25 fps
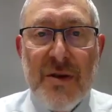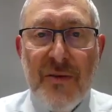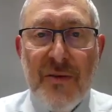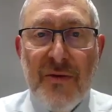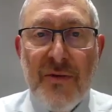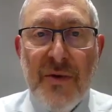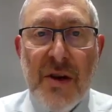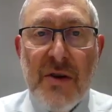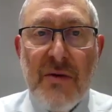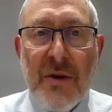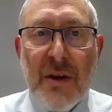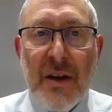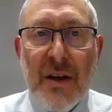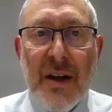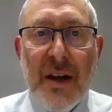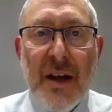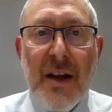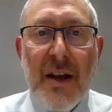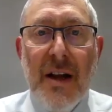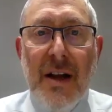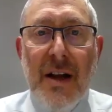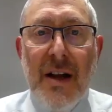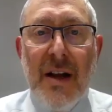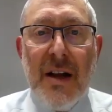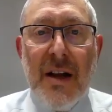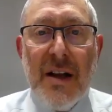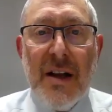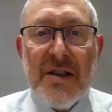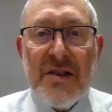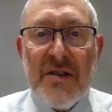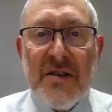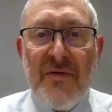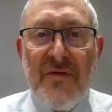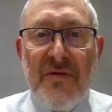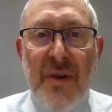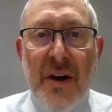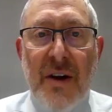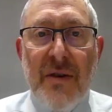him frequently, is
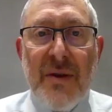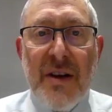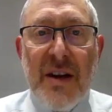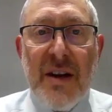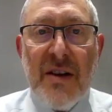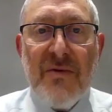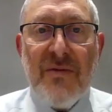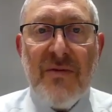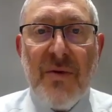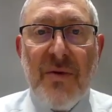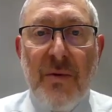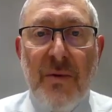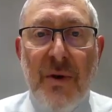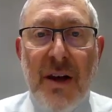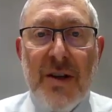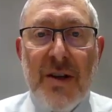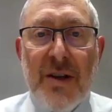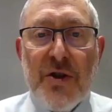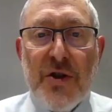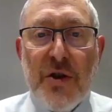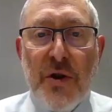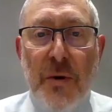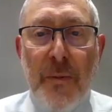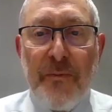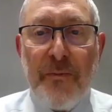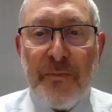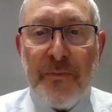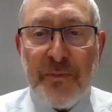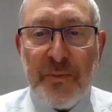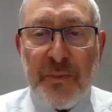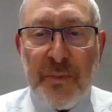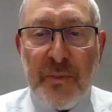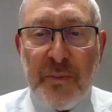a very influential